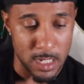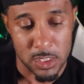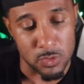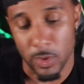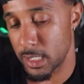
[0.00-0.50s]
I
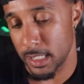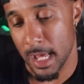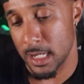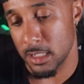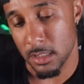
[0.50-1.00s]
swear to
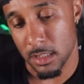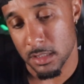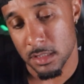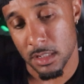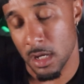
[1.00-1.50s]
God, it
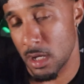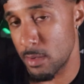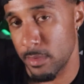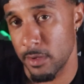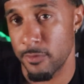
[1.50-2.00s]
does.
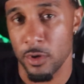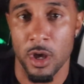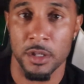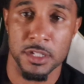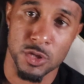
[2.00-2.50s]
And if you're
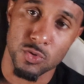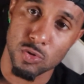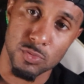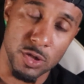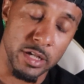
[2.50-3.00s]
on this
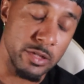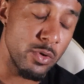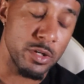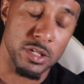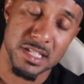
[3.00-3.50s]
YouTube journey,
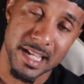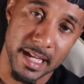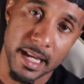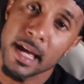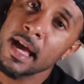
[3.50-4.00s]
you
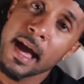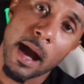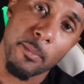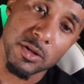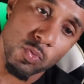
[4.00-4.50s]
understand
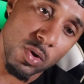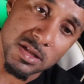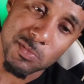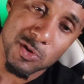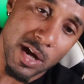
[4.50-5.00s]
how much one
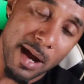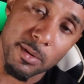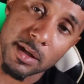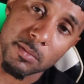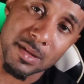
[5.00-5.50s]

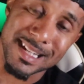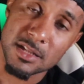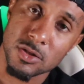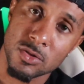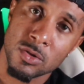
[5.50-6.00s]
subscriber can mean
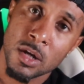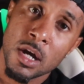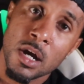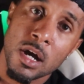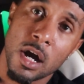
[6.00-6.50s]
to you,
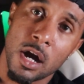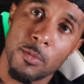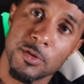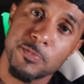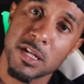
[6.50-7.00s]

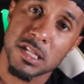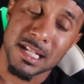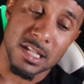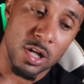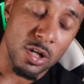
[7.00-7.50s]
especially
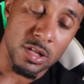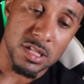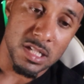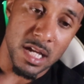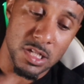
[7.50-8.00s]
at the early
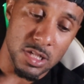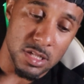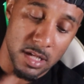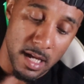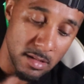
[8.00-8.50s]

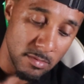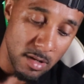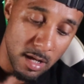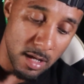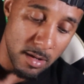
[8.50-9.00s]
stages, and
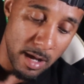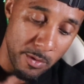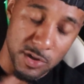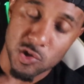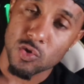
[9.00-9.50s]
I
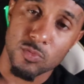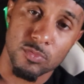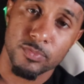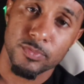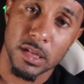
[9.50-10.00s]
would
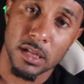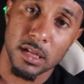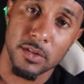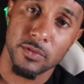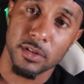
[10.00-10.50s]
assume
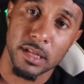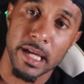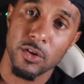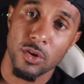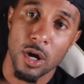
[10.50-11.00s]
even
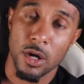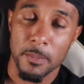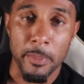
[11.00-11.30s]
later on.